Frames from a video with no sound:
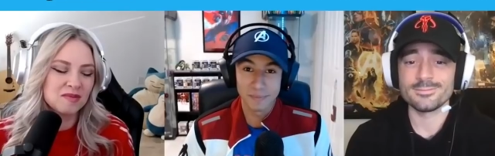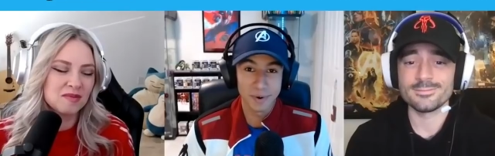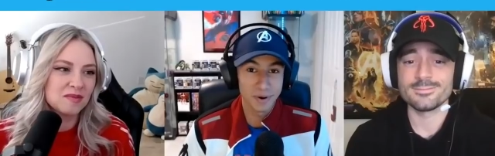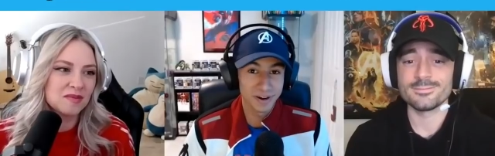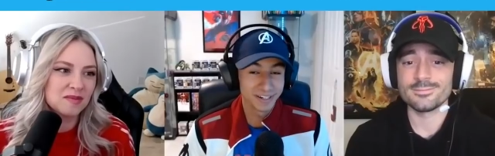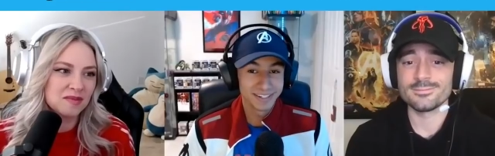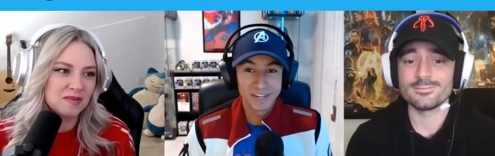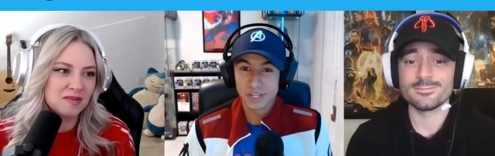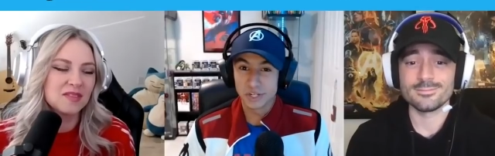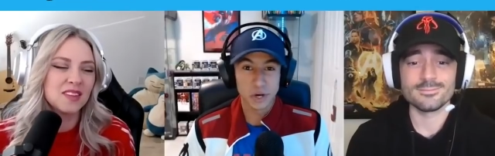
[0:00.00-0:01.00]
Speaker 1: Momoa,
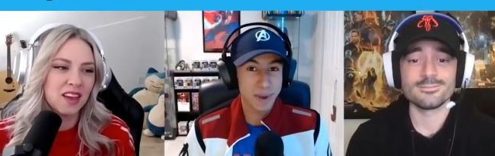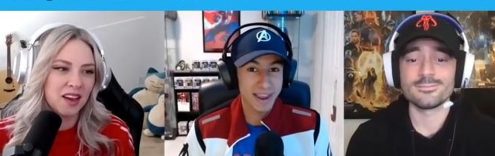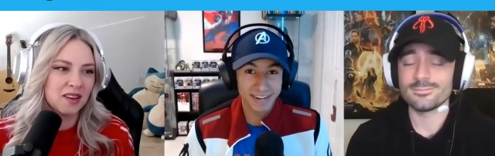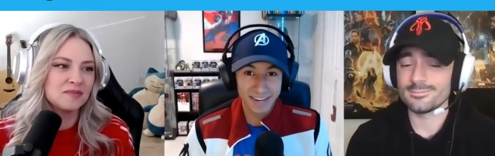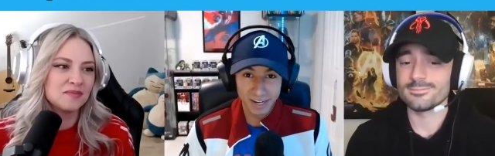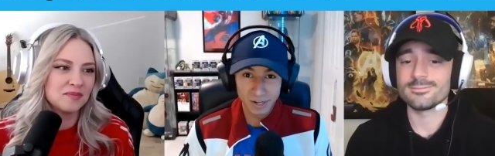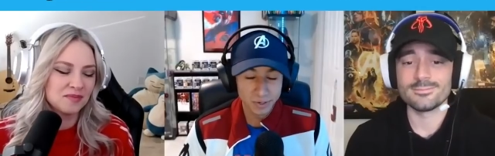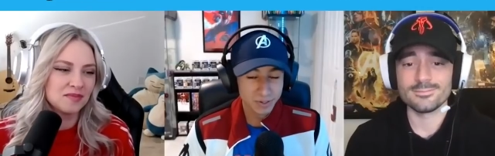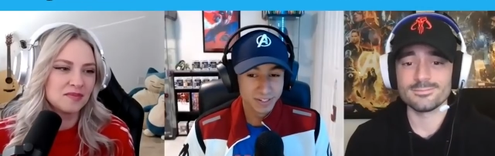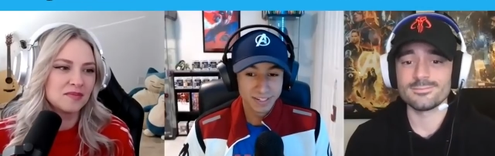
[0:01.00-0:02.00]
Joe yeah.
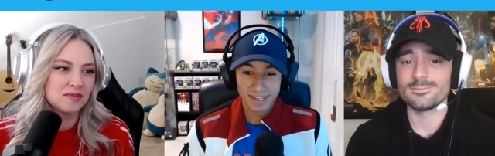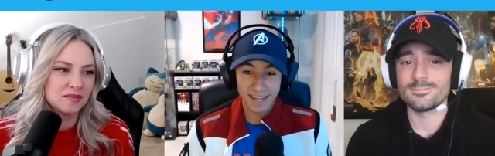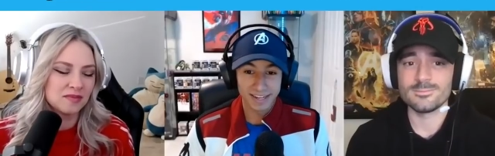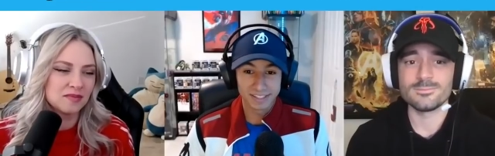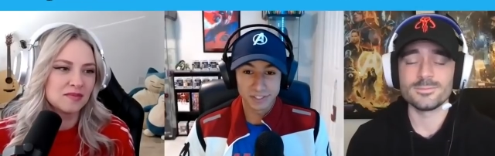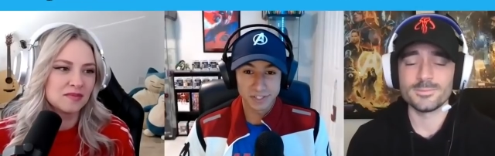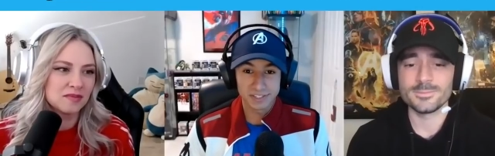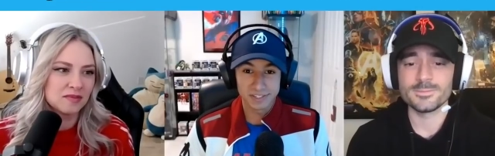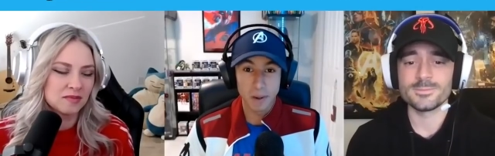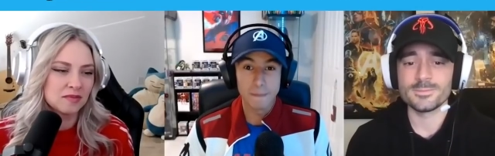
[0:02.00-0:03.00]
Manganiello, like
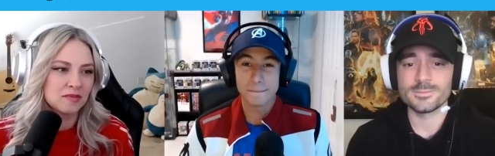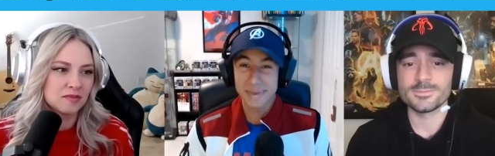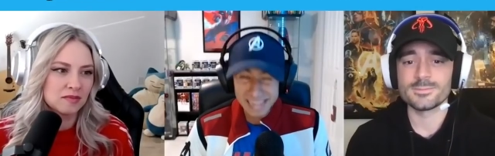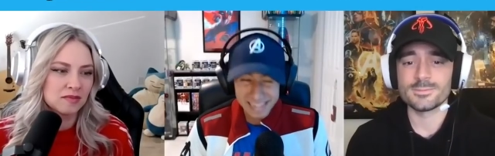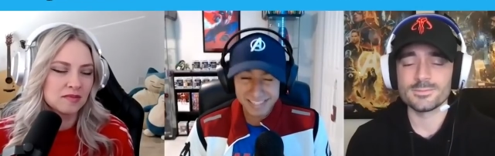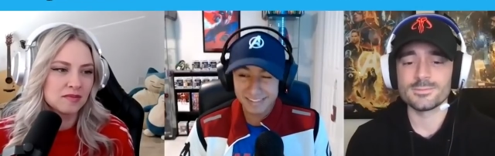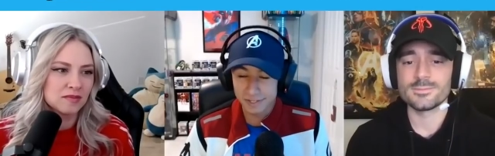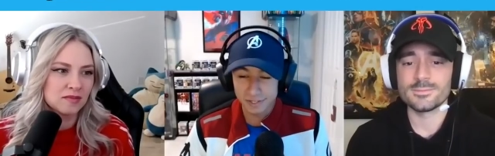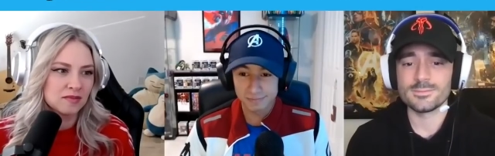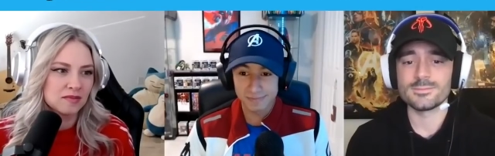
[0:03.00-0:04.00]
just a beast,
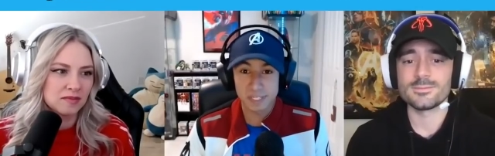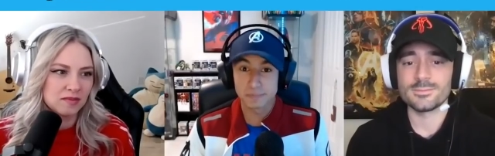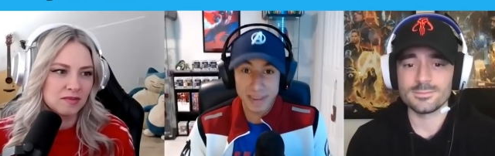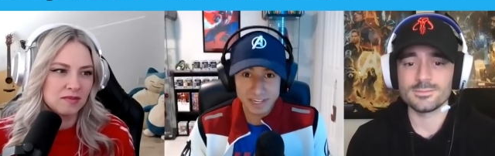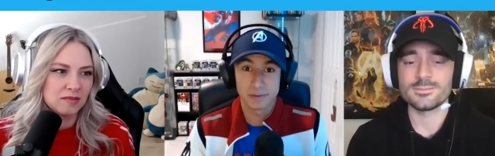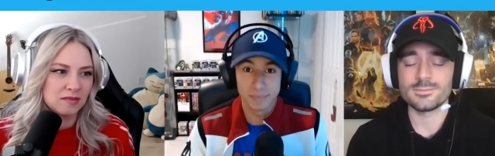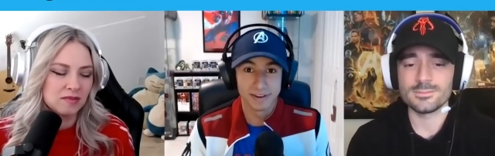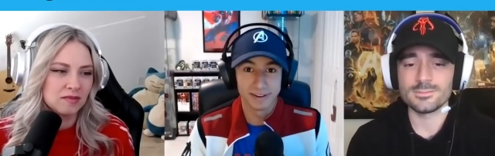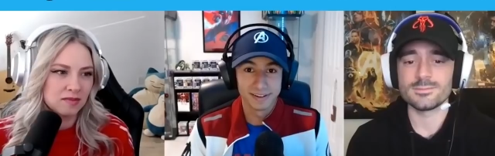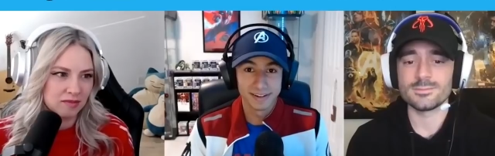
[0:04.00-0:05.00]
just
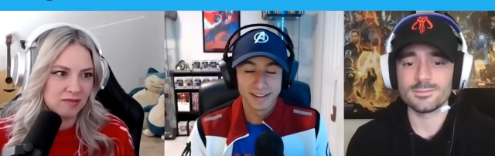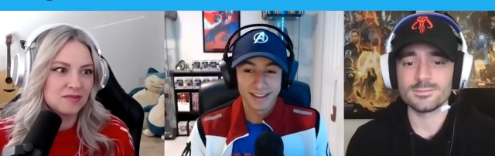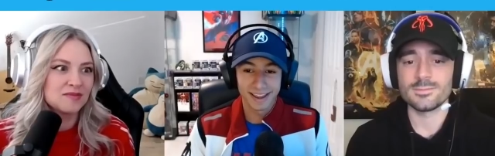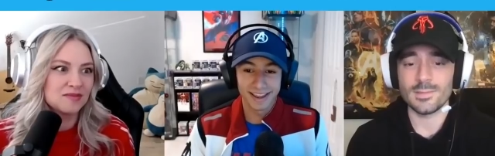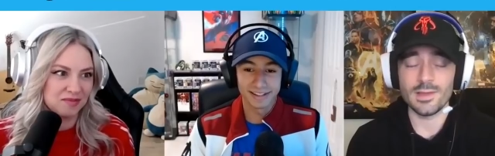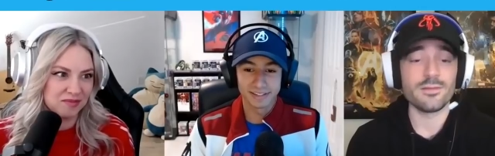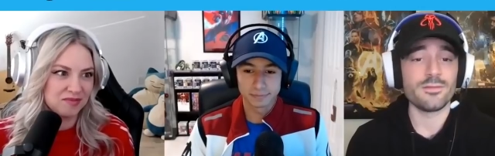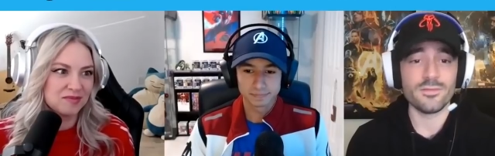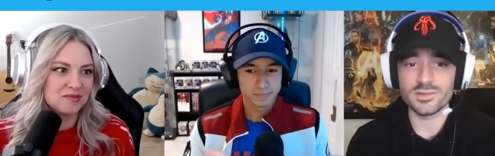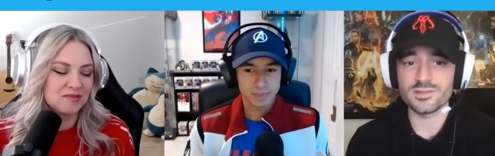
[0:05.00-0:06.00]
specimen, and
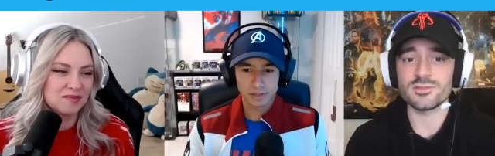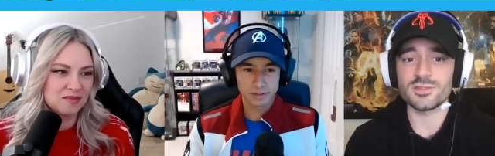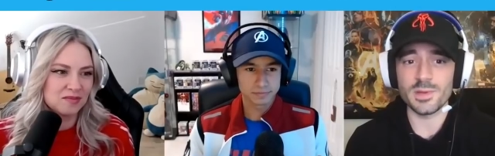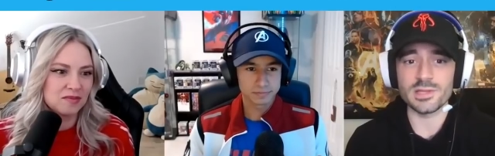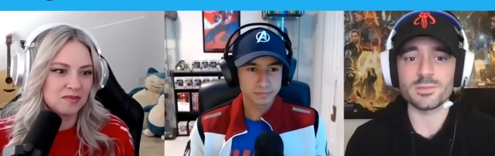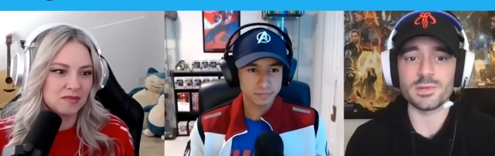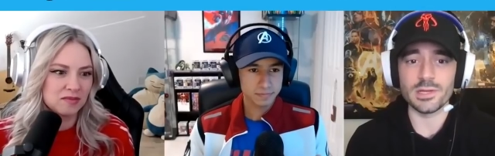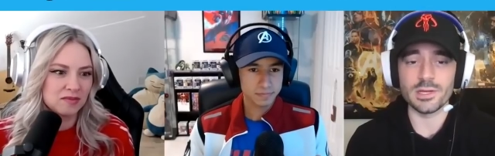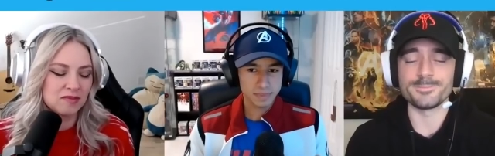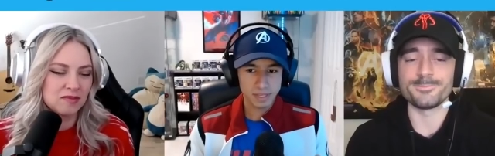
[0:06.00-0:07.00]
Speaker 2: physical specimen.
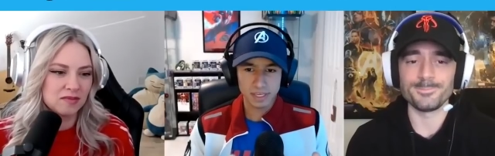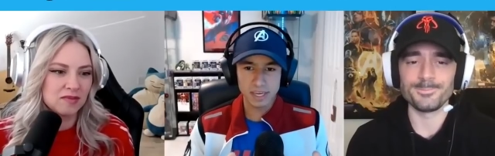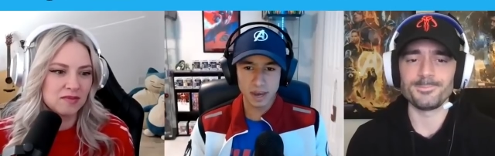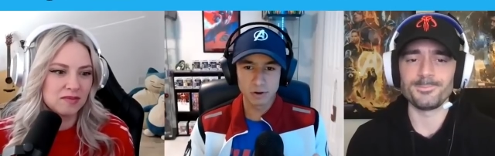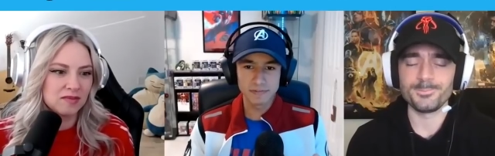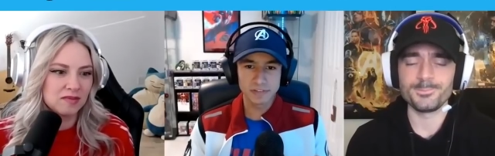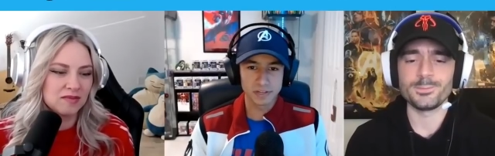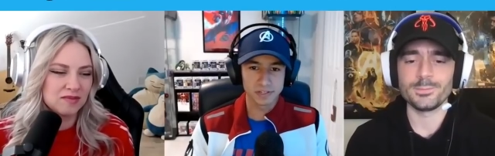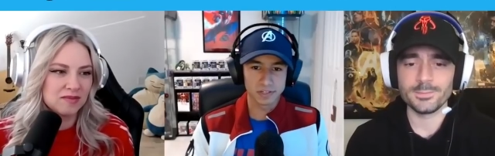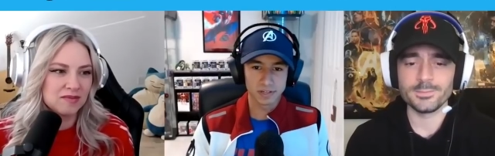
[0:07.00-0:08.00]
Yeah,
Speaker 1: Keanu Reeves
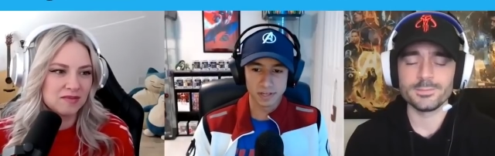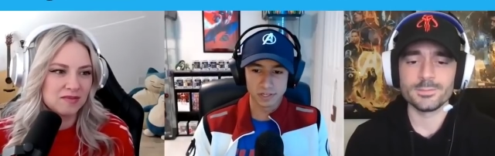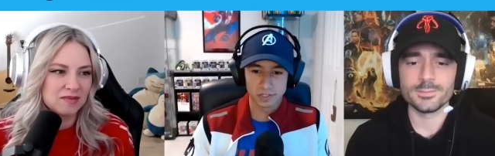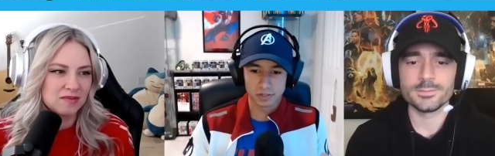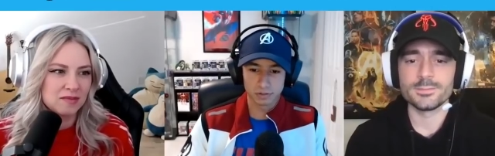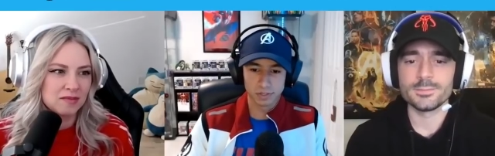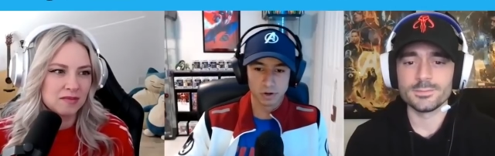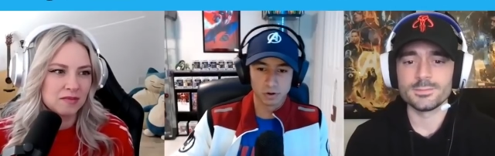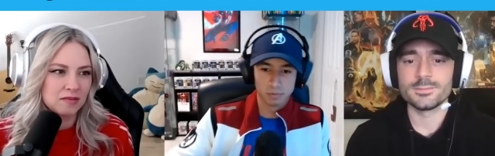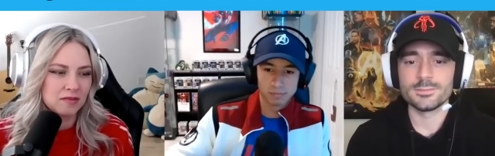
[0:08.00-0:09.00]
is is you
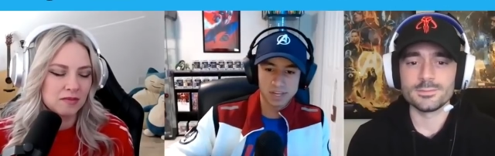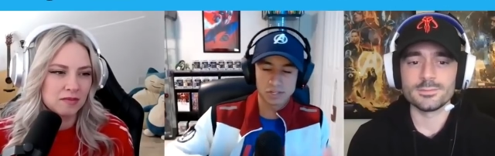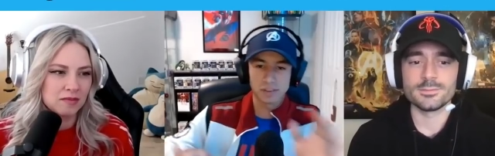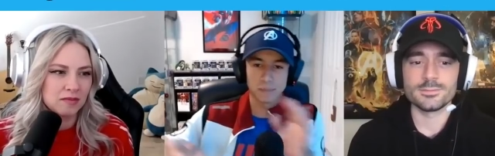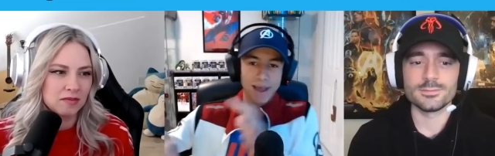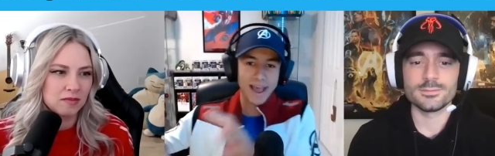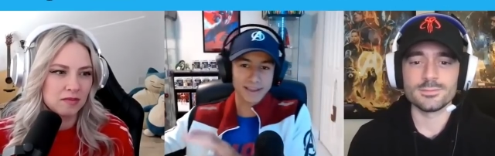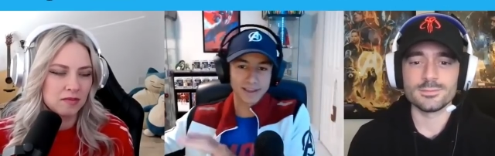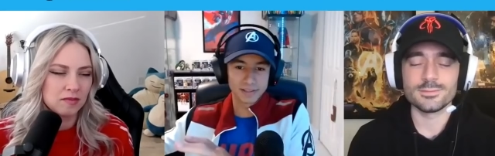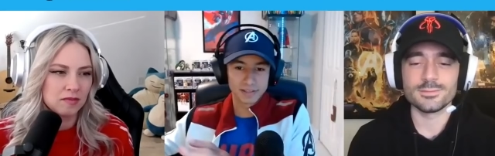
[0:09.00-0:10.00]
know he's on the
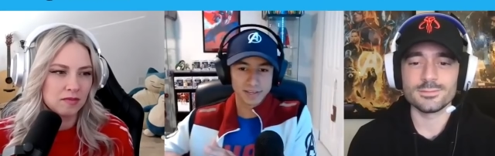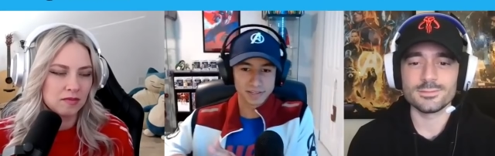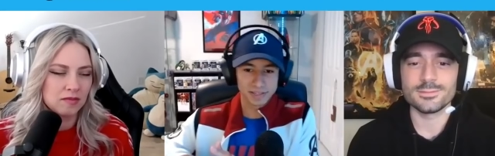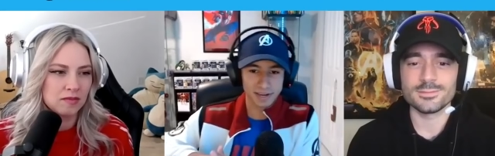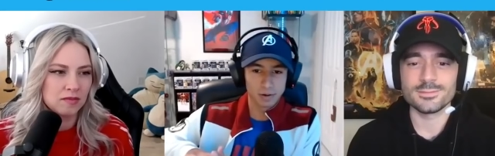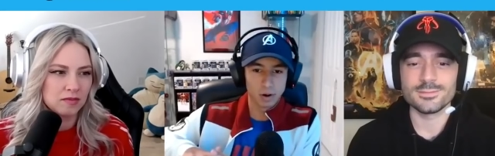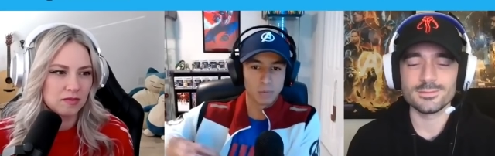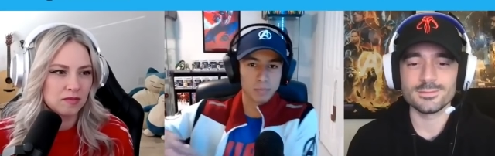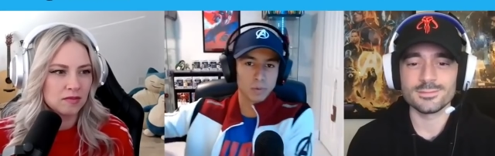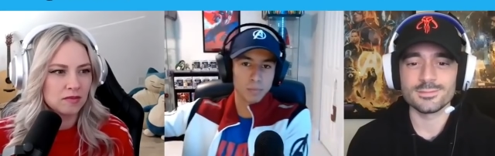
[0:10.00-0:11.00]
back end. He's like
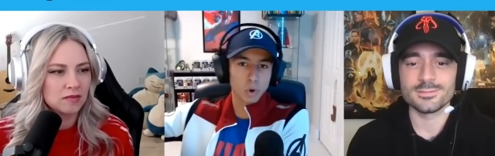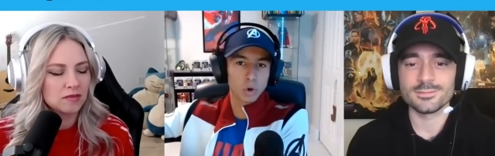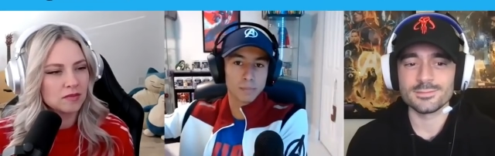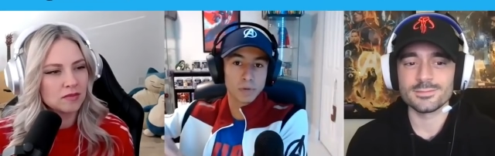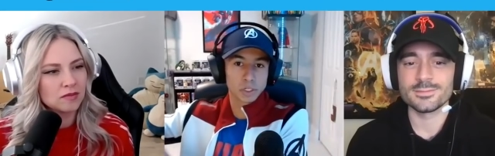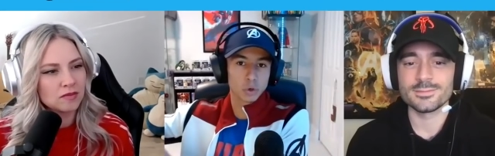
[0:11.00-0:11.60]
m- more much